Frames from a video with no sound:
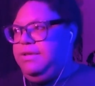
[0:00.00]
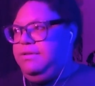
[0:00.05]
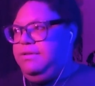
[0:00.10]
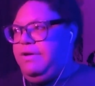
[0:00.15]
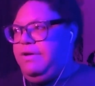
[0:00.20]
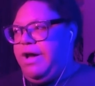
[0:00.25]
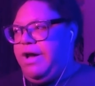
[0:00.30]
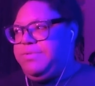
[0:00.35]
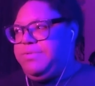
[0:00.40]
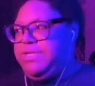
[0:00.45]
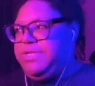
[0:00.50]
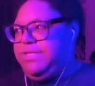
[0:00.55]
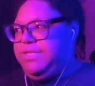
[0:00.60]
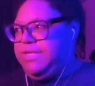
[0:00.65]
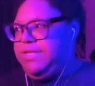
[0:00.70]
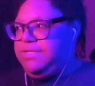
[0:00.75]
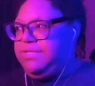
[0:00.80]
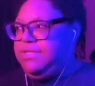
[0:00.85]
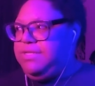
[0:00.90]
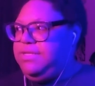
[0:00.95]
objects
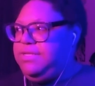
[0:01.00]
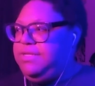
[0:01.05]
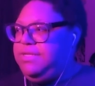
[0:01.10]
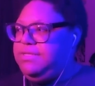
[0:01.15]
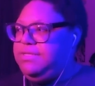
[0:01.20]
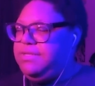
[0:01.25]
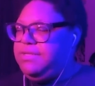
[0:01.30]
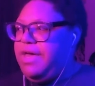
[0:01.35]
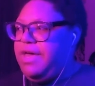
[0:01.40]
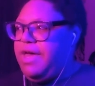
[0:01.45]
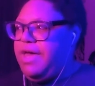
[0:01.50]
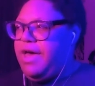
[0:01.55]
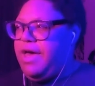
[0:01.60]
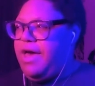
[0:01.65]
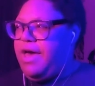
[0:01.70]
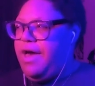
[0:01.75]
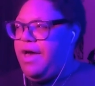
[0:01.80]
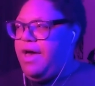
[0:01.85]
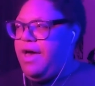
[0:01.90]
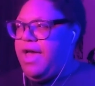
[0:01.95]
and entities,
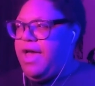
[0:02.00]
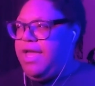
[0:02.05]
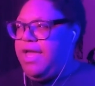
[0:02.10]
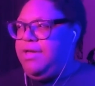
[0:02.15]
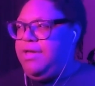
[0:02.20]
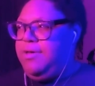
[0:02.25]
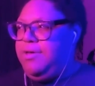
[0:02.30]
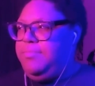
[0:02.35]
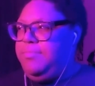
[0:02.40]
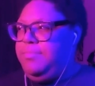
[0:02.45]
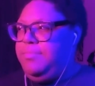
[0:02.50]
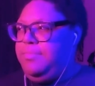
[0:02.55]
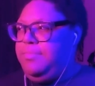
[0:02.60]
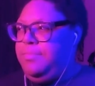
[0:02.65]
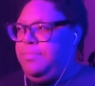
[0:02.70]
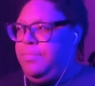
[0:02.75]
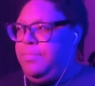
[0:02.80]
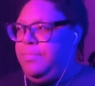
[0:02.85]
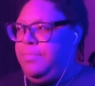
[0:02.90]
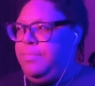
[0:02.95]
I am
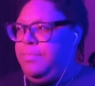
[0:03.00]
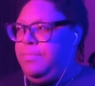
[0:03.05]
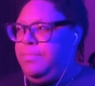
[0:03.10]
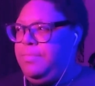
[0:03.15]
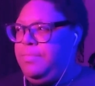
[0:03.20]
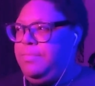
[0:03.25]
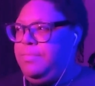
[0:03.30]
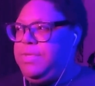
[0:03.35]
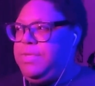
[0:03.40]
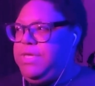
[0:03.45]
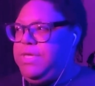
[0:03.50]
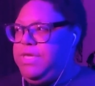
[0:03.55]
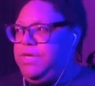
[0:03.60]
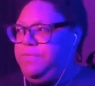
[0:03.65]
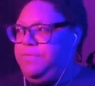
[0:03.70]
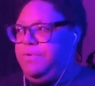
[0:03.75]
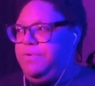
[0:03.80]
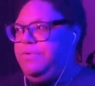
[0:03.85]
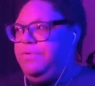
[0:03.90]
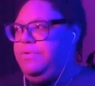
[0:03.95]

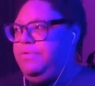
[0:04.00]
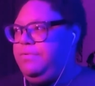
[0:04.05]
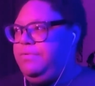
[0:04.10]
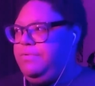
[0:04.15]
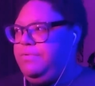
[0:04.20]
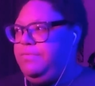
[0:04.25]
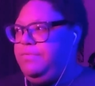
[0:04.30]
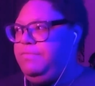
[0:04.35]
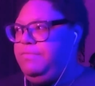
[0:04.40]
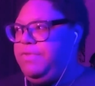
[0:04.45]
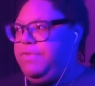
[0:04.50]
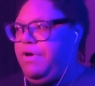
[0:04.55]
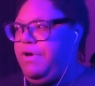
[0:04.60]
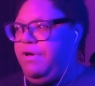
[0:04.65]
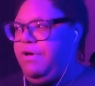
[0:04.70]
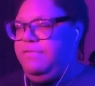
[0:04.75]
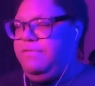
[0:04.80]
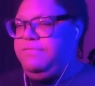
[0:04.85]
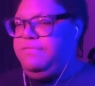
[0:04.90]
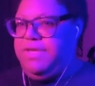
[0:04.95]
equal with
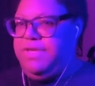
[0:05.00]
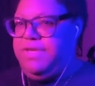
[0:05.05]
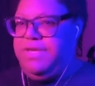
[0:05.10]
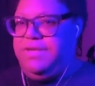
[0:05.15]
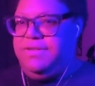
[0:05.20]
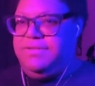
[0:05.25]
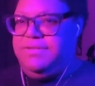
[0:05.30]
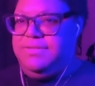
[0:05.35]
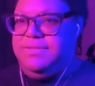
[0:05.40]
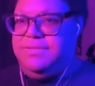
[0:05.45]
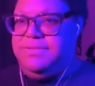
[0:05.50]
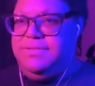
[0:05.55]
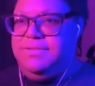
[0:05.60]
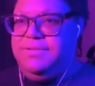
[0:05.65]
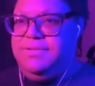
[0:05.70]
all of these